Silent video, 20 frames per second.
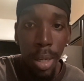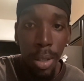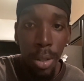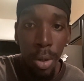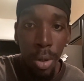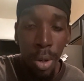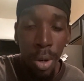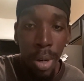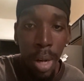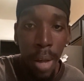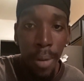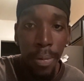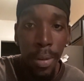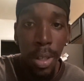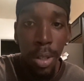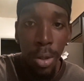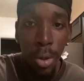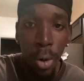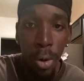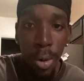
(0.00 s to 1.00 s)
So you're not
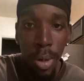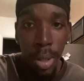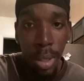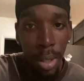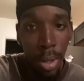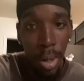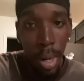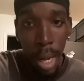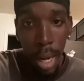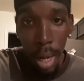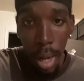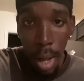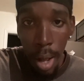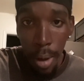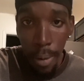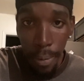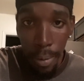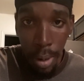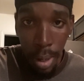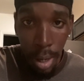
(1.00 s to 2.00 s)
victorious, and you're not
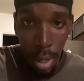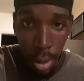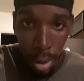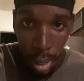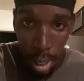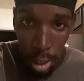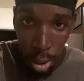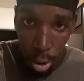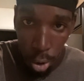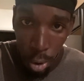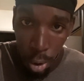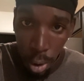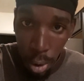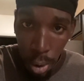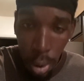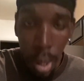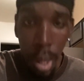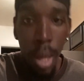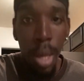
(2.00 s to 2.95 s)
confident, and you're not strong.